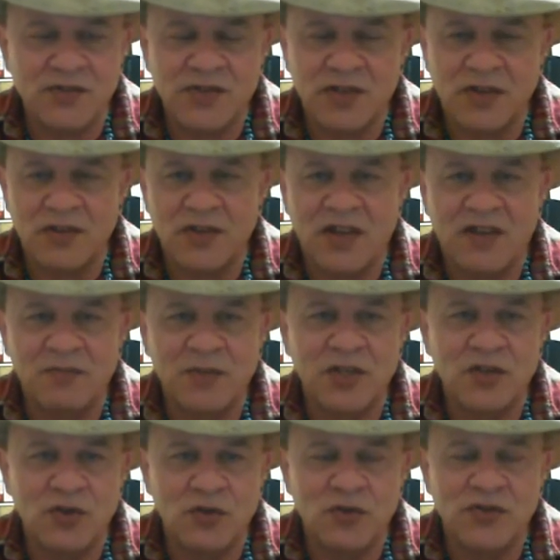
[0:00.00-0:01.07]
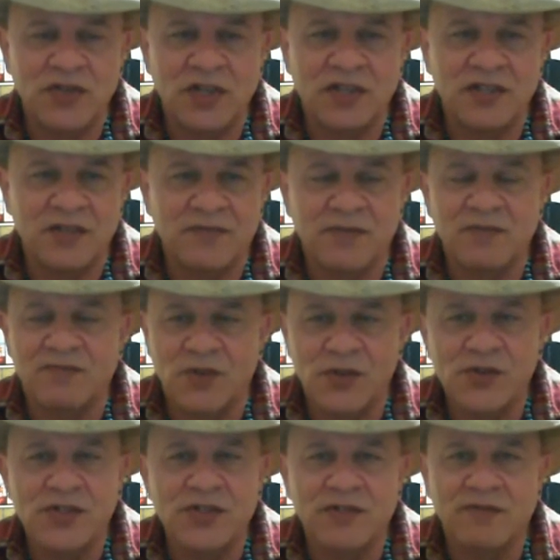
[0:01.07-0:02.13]
or so that I've been using different
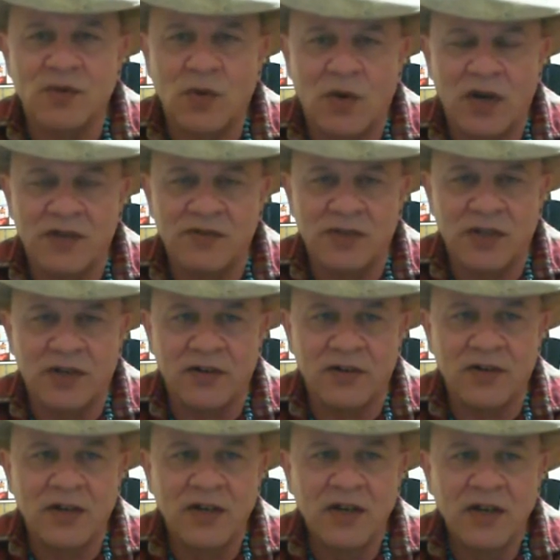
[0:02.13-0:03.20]
versions of the quadrilator,